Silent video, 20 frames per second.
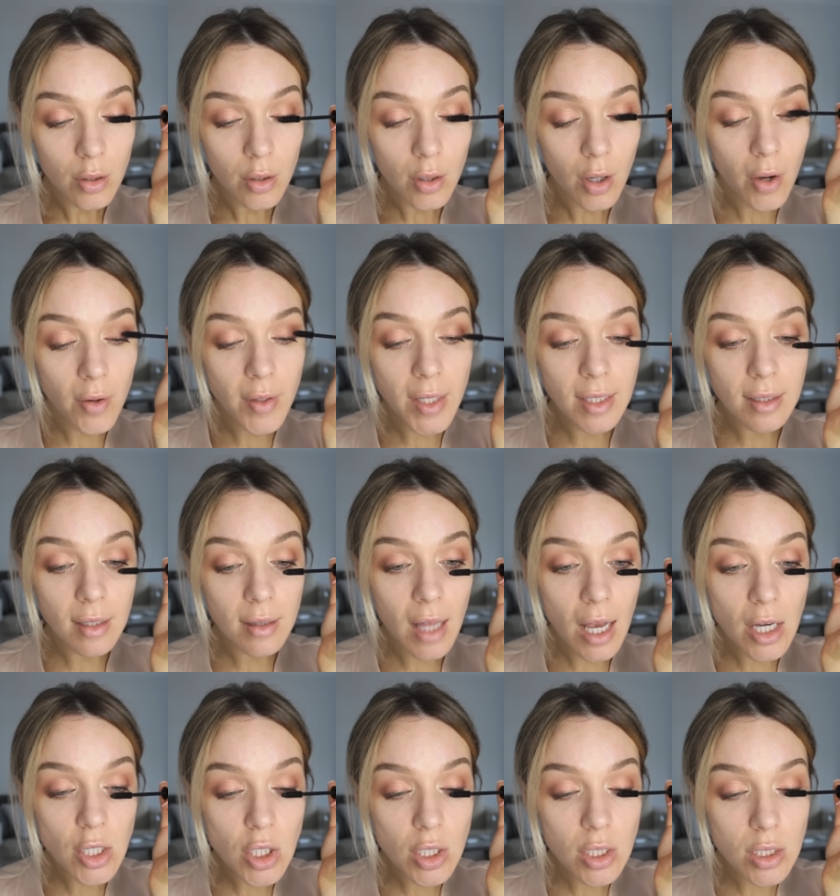Coating the
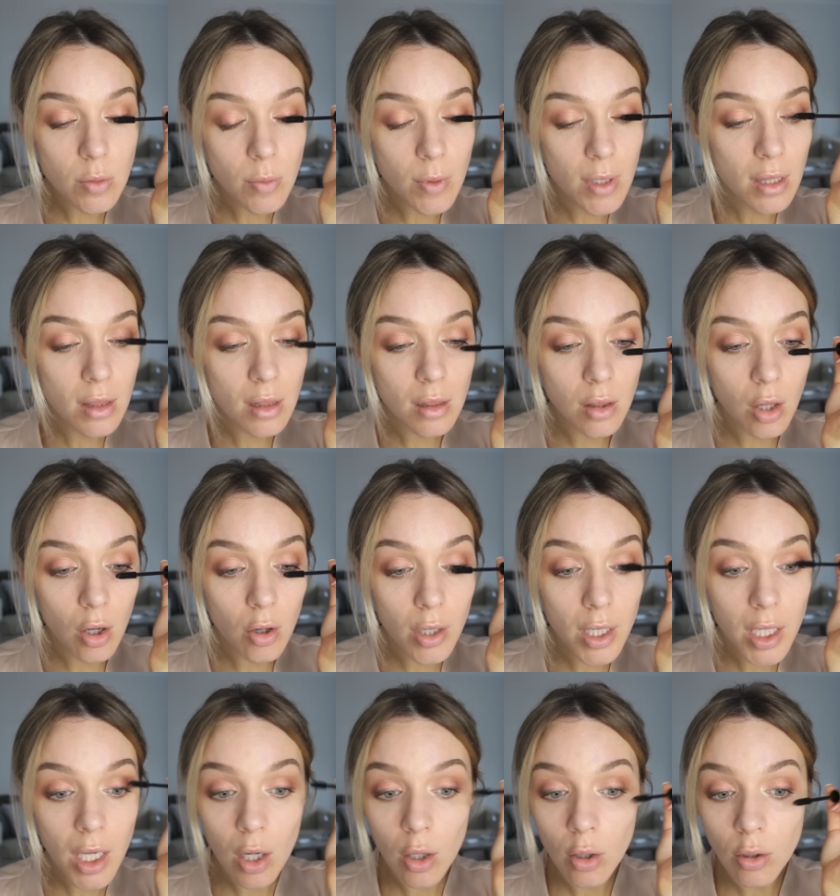lashes with
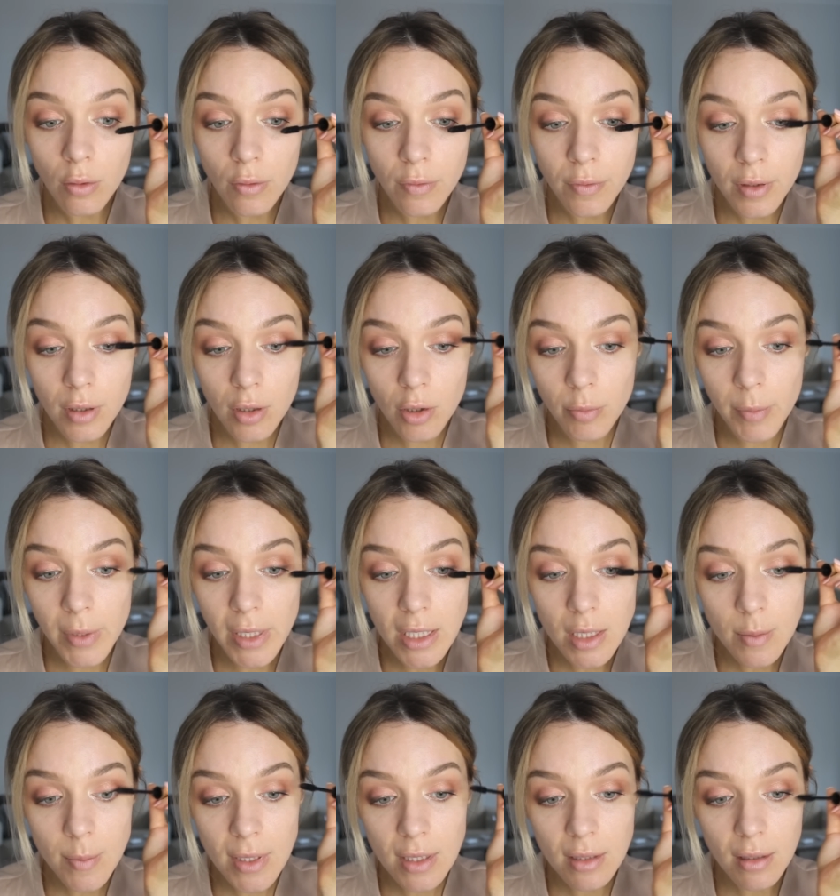L'Oreal
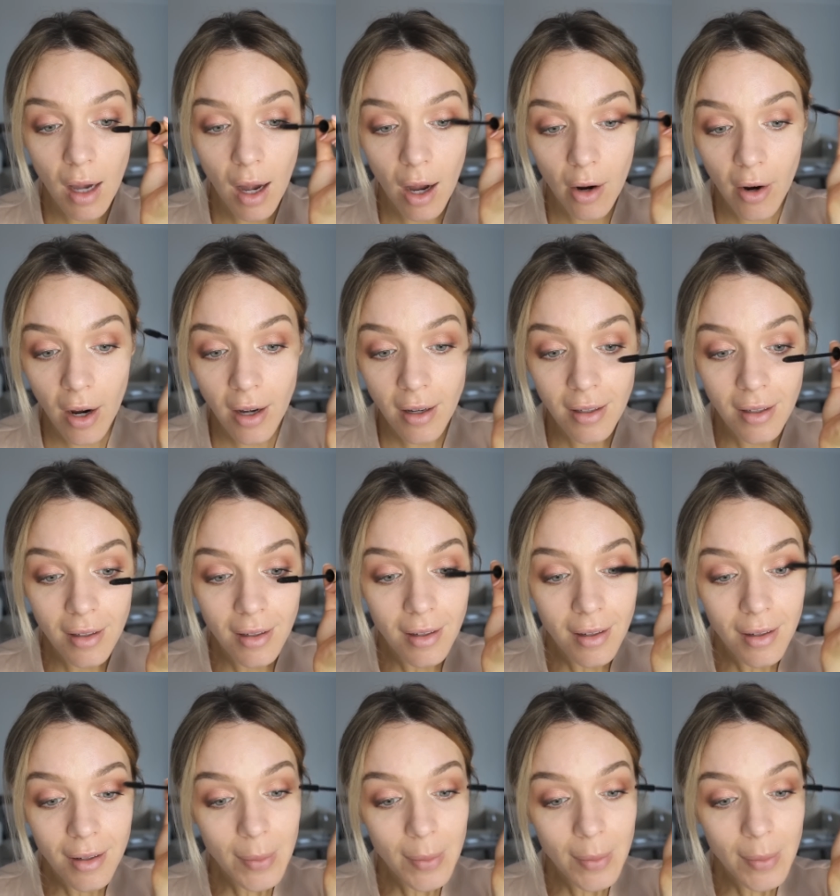Voluminous Mascara.